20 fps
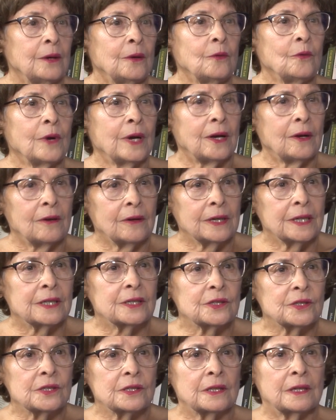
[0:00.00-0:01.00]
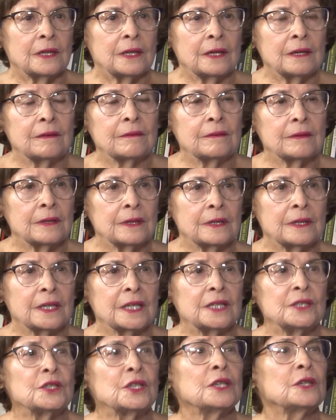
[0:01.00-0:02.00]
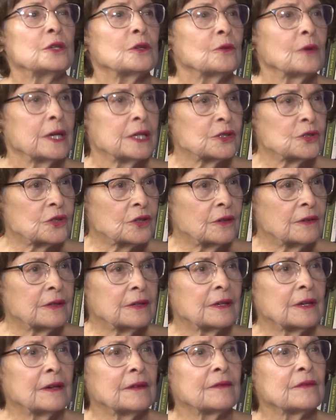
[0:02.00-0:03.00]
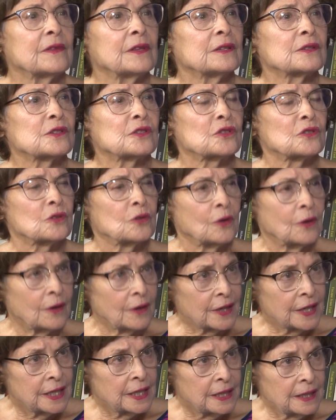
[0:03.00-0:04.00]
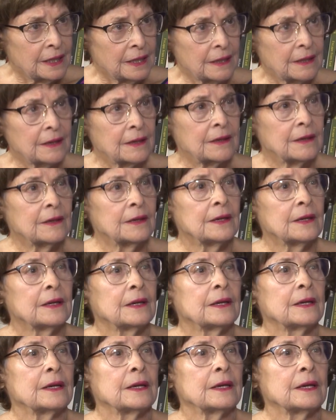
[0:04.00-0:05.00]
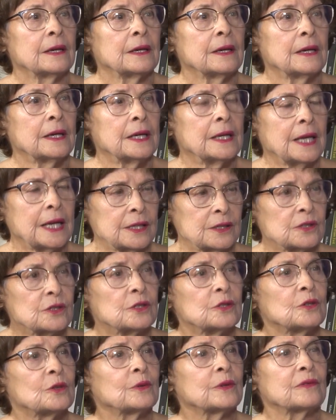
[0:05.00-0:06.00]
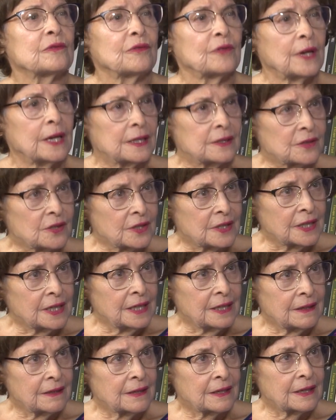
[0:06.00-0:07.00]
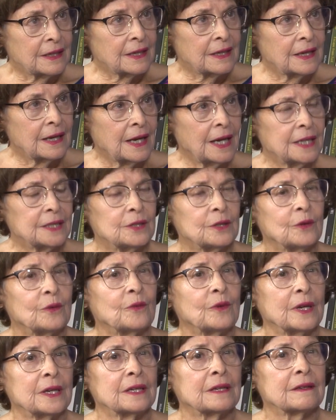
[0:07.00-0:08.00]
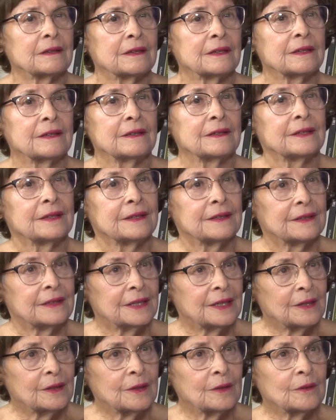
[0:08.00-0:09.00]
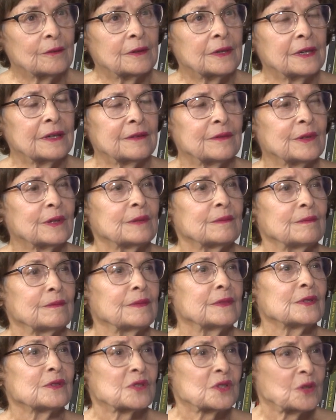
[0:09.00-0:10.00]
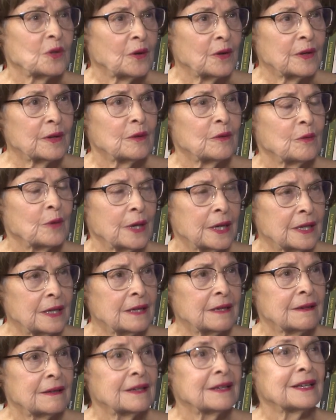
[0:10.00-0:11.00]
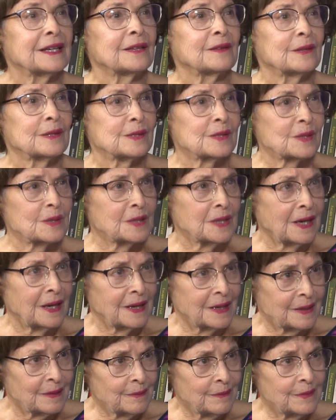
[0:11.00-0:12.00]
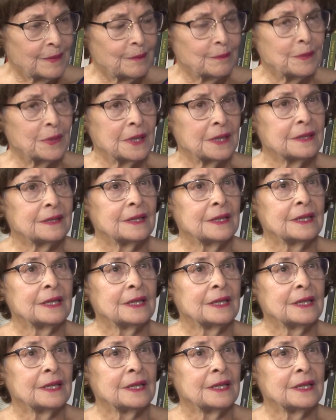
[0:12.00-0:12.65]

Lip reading: Well, it's a continuation of the story. It has to do with Francie. I don't want to, you know, give the story away at this time, but